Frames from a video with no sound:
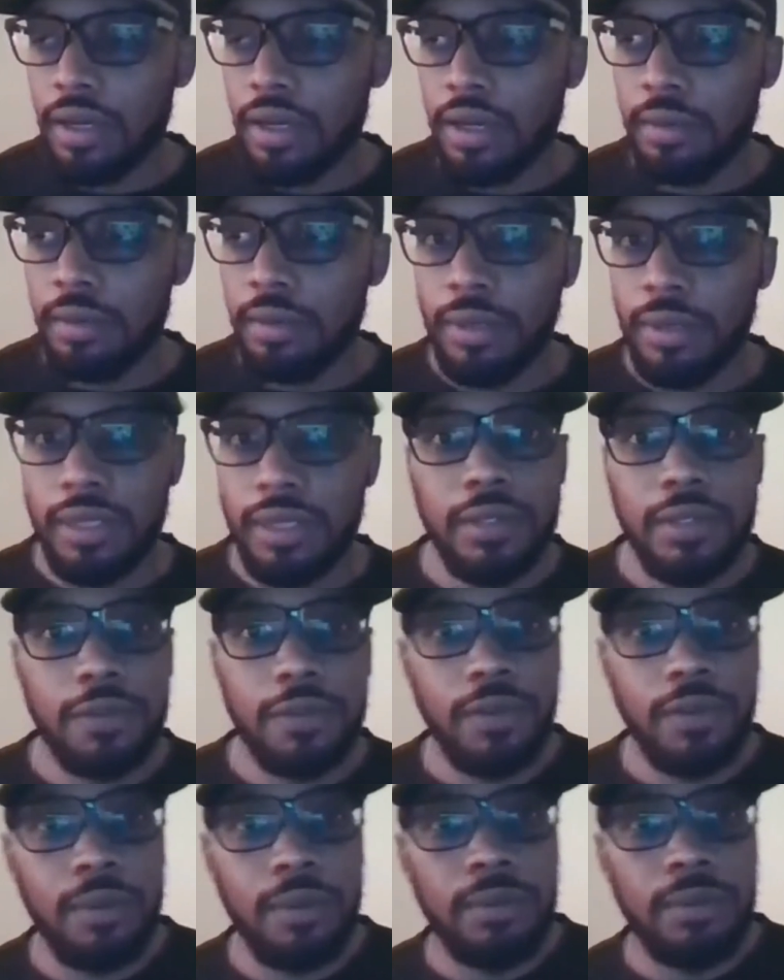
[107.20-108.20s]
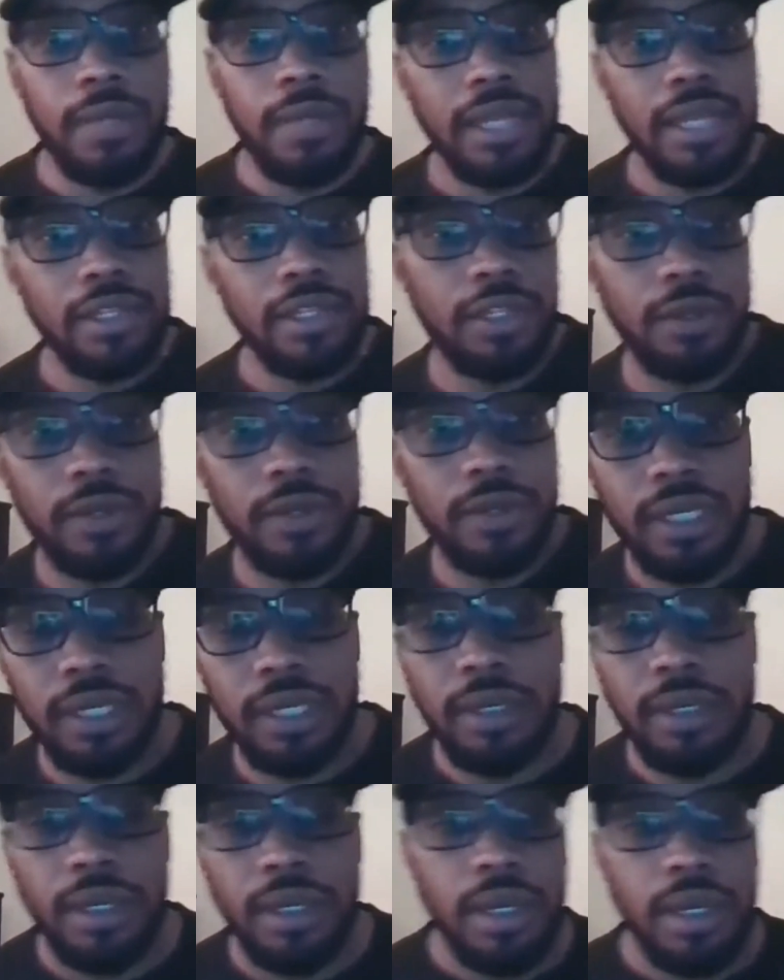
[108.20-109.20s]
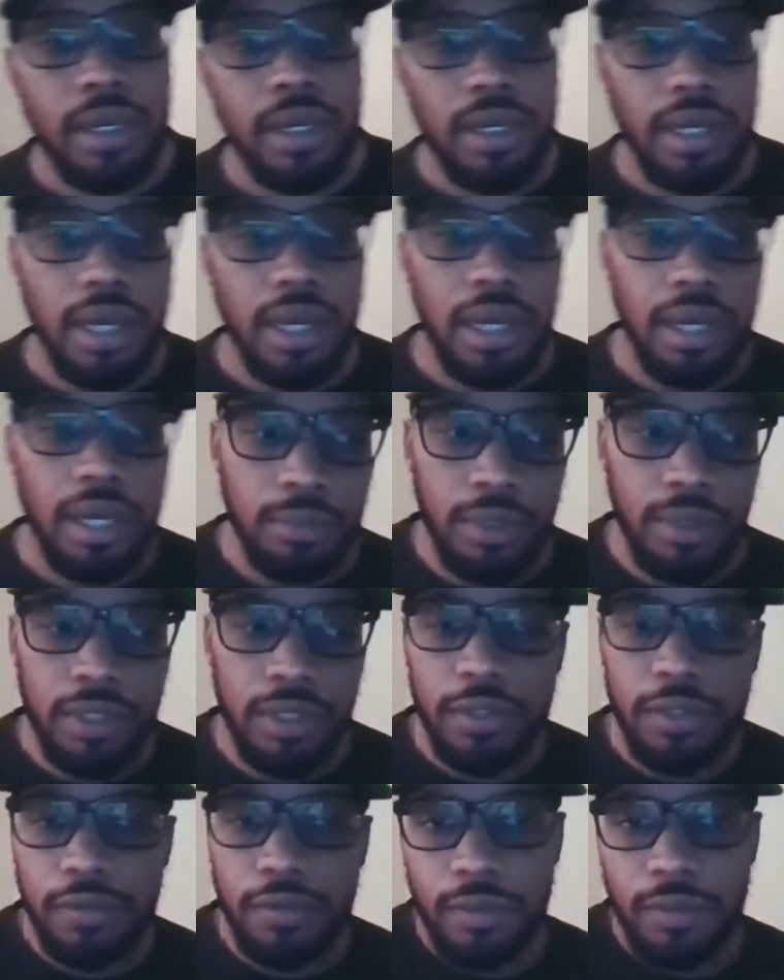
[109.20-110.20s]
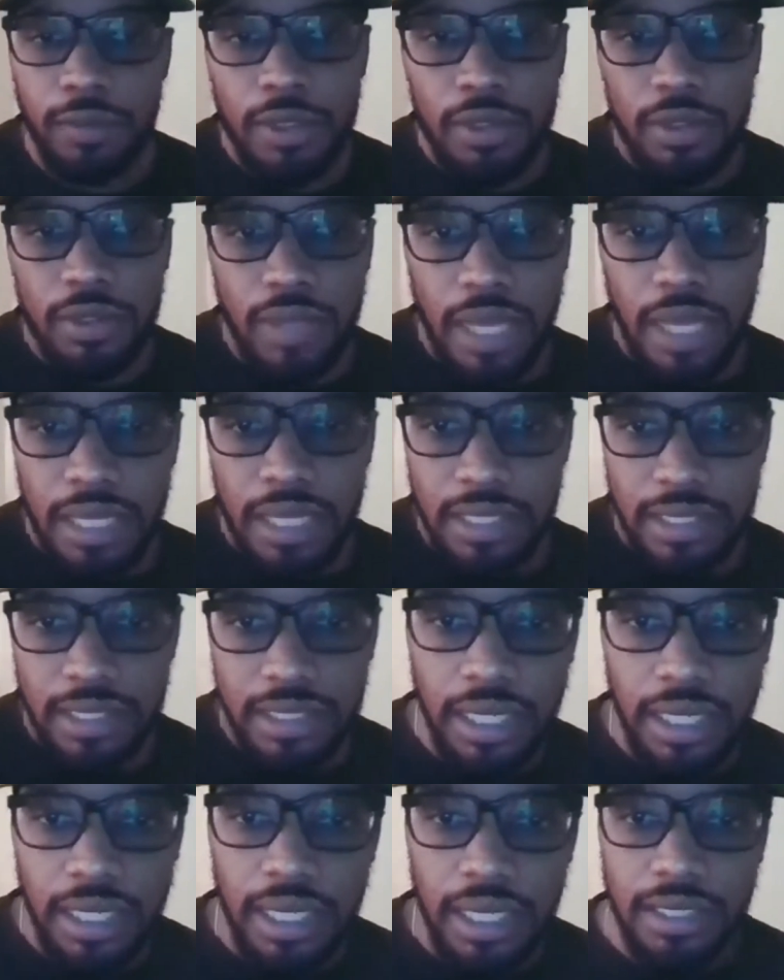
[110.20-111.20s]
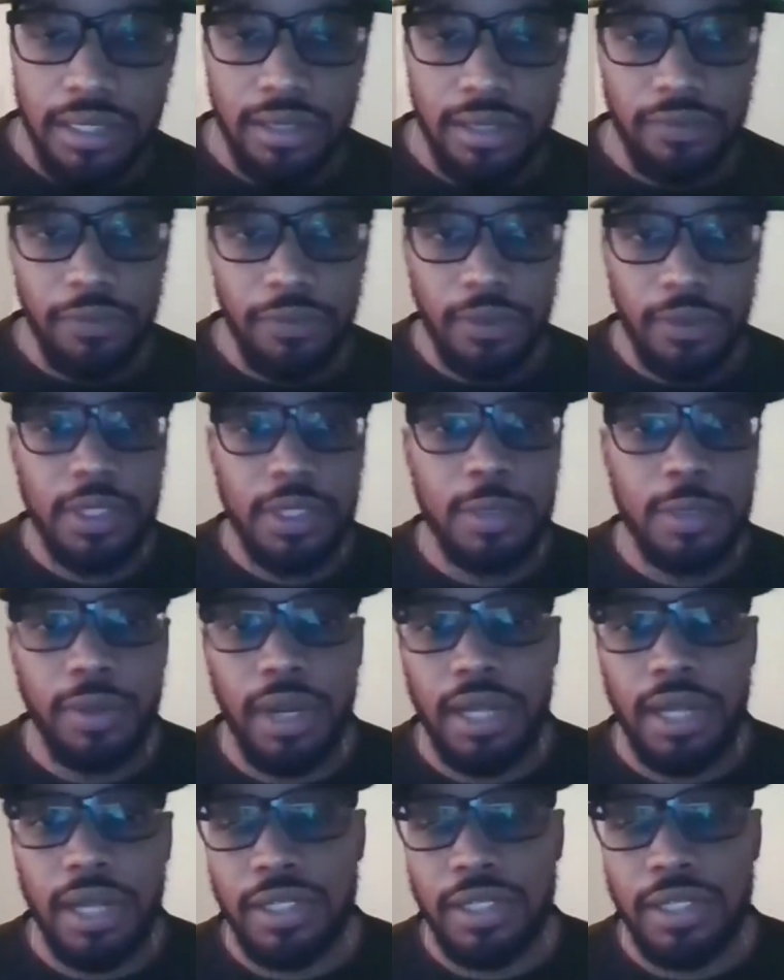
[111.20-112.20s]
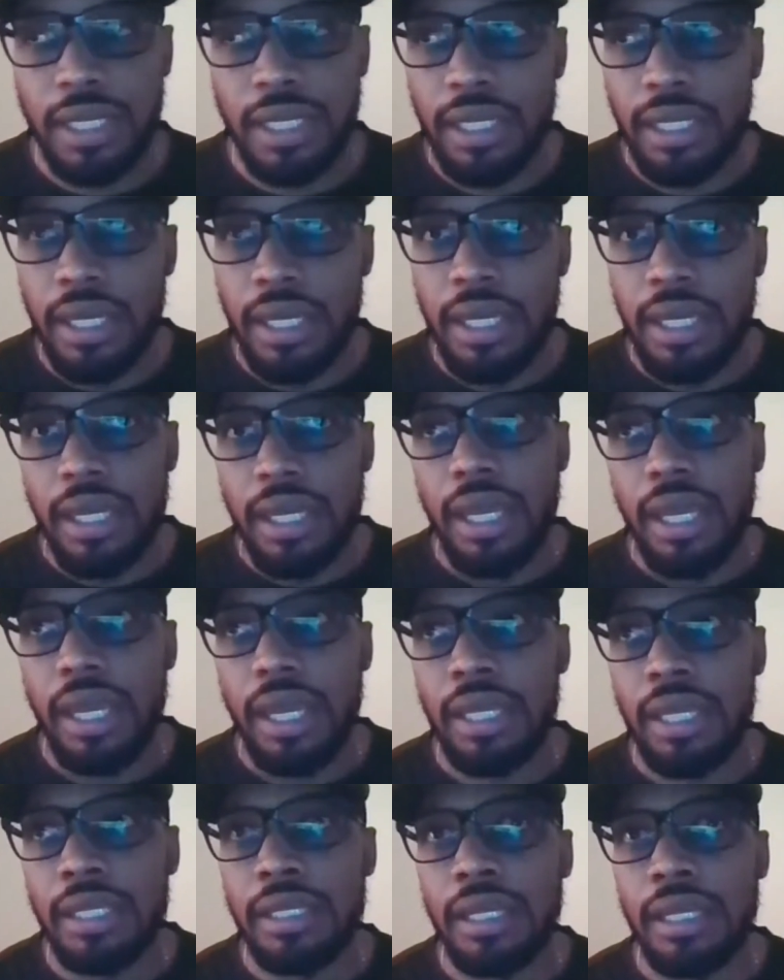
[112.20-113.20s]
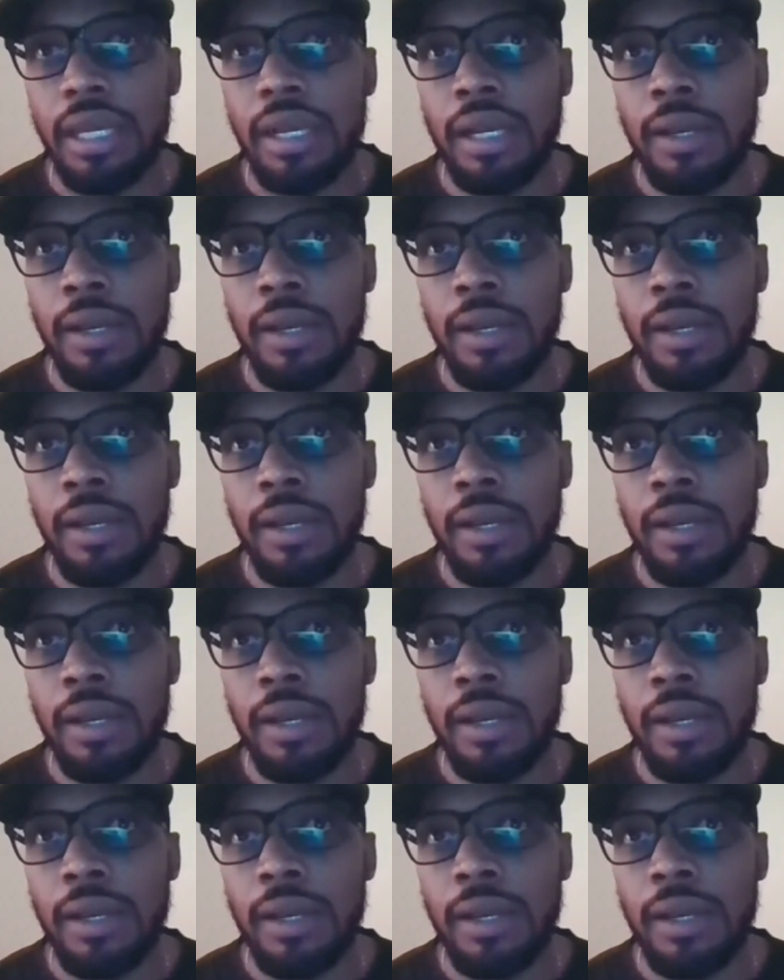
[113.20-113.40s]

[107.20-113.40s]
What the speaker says: brothers from Nigeria, brothers from the United States for this project, and